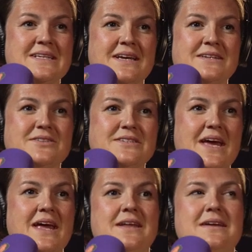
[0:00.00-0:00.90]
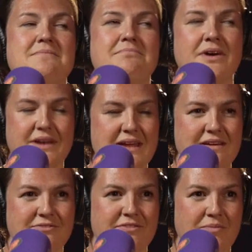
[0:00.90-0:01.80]
entitled to any
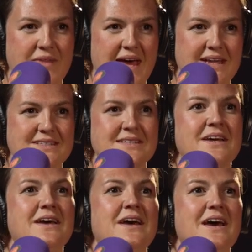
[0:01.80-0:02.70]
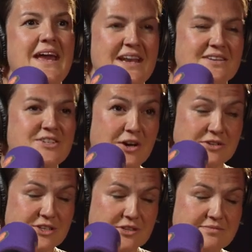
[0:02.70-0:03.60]
money from that in
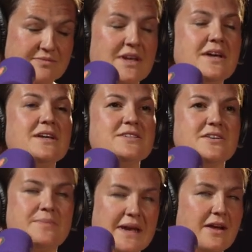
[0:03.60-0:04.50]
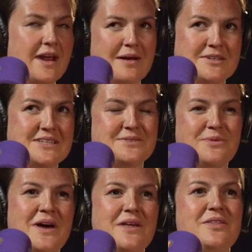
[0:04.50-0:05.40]
total. So, depending on how much it's
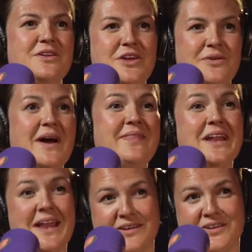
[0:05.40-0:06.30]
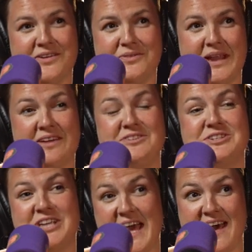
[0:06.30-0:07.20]
worth, you and the landowner will have to
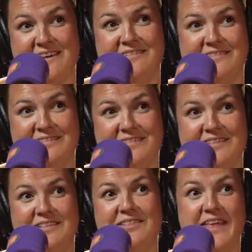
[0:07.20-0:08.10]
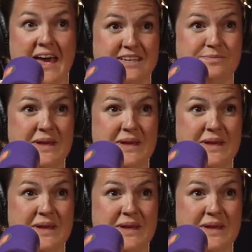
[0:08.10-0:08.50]
share that